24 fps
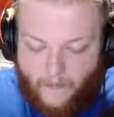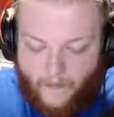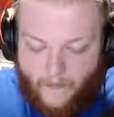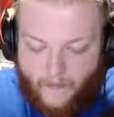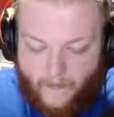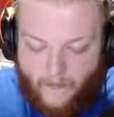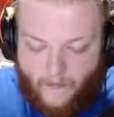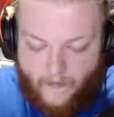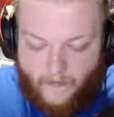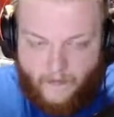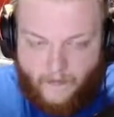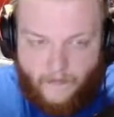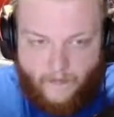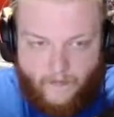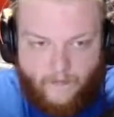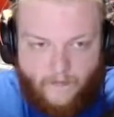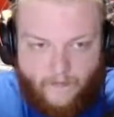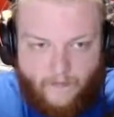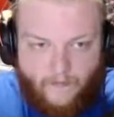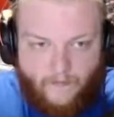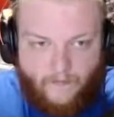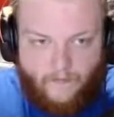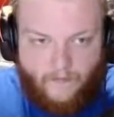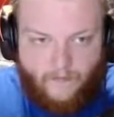
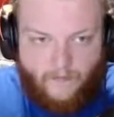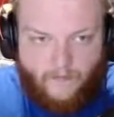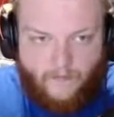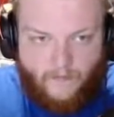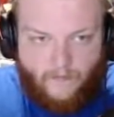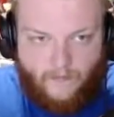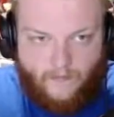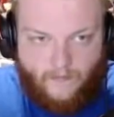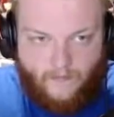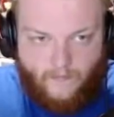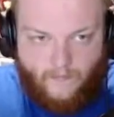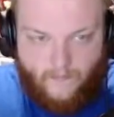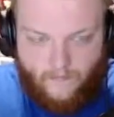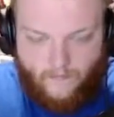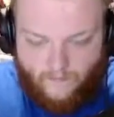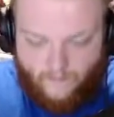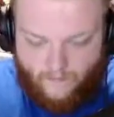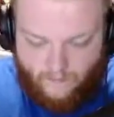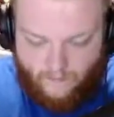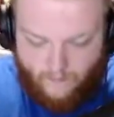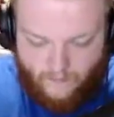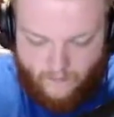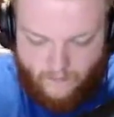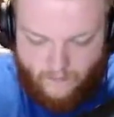
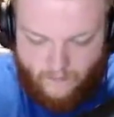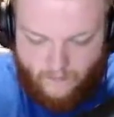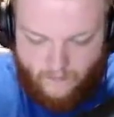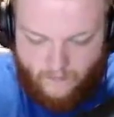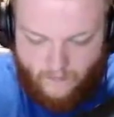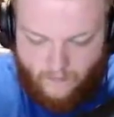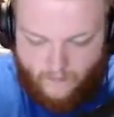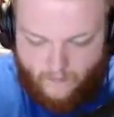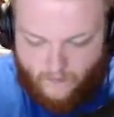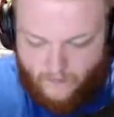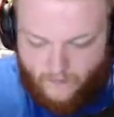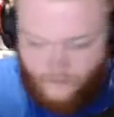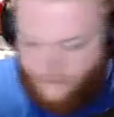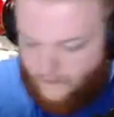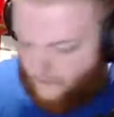[no speech]